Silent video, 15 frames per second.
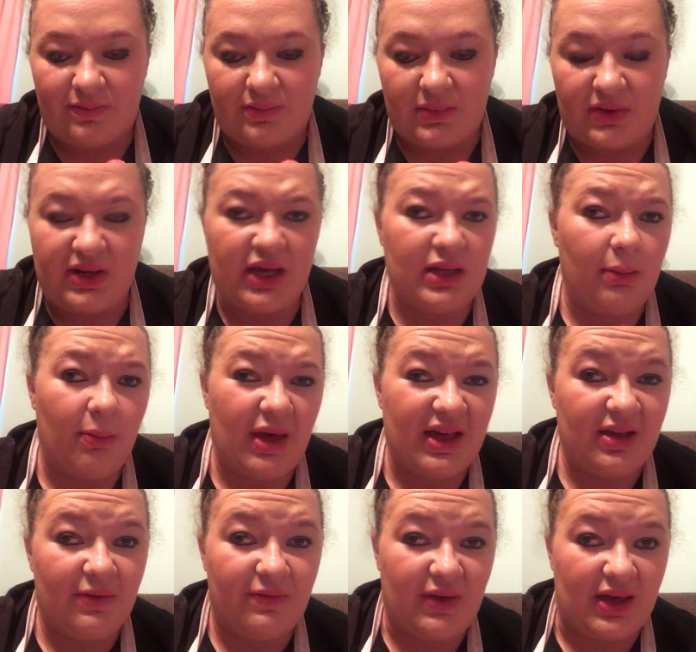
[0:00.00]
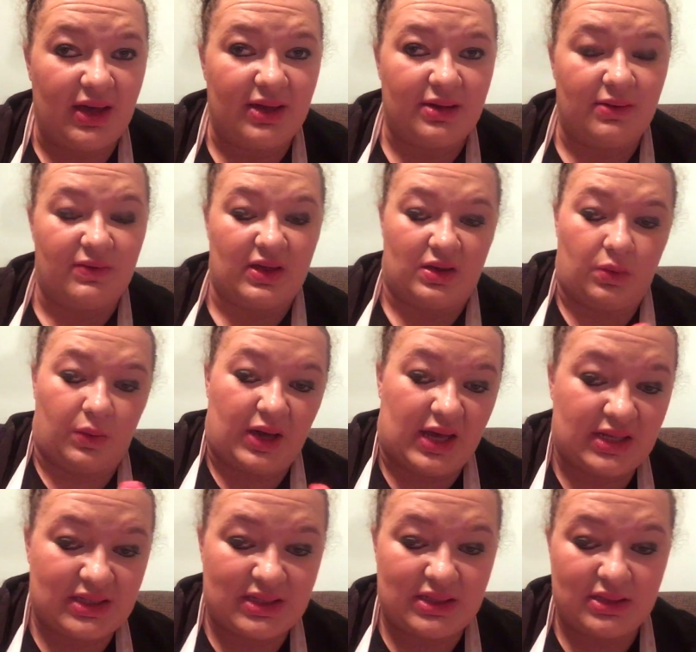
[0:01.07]
Not a mega fan of
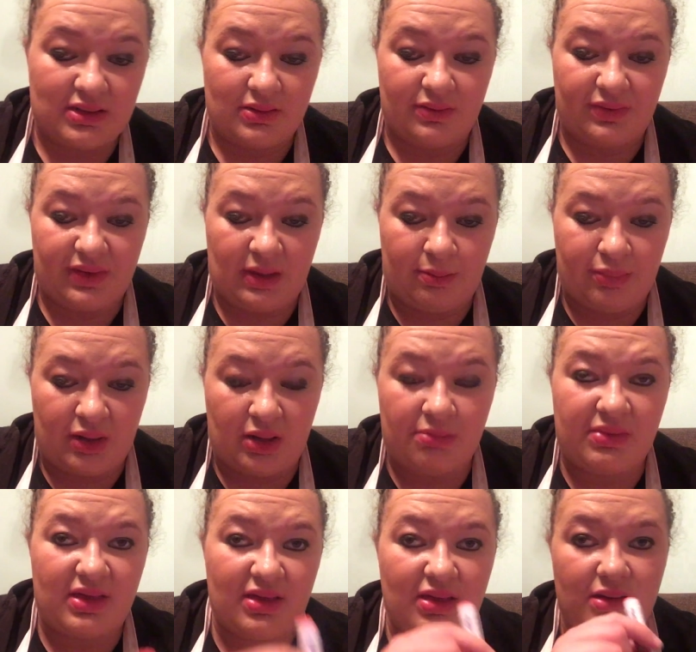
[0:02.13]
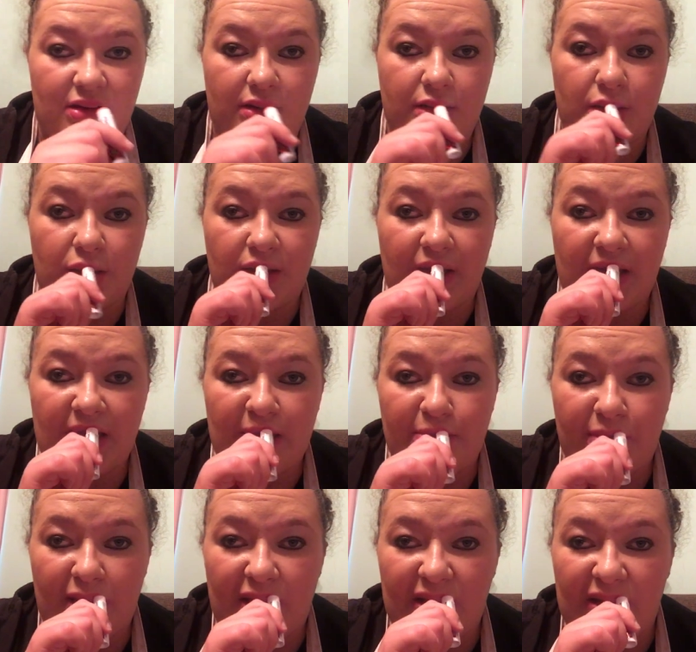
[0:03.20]
Equate's lip balms, not gonna lie,
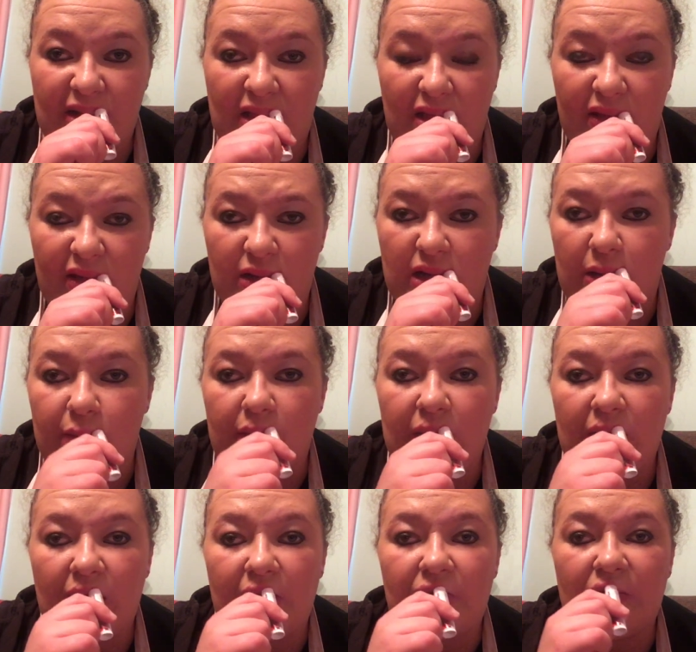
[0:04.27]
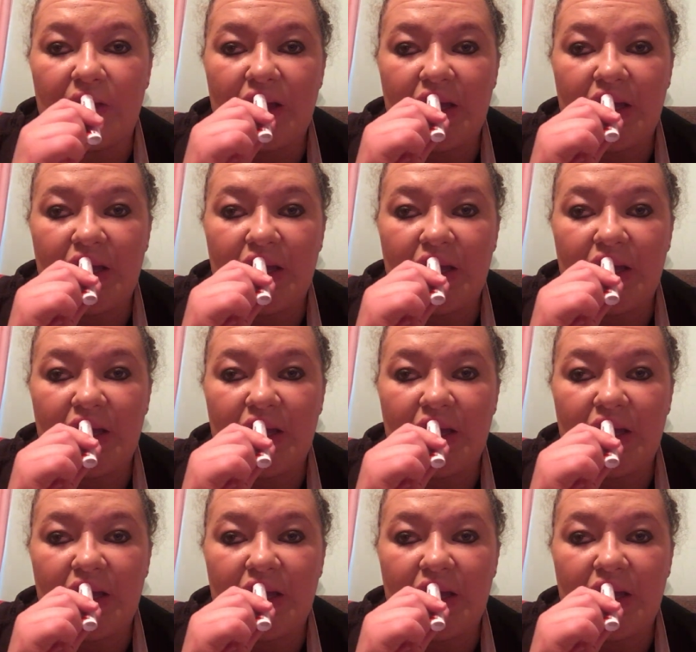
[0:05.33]
but it's all I got right now.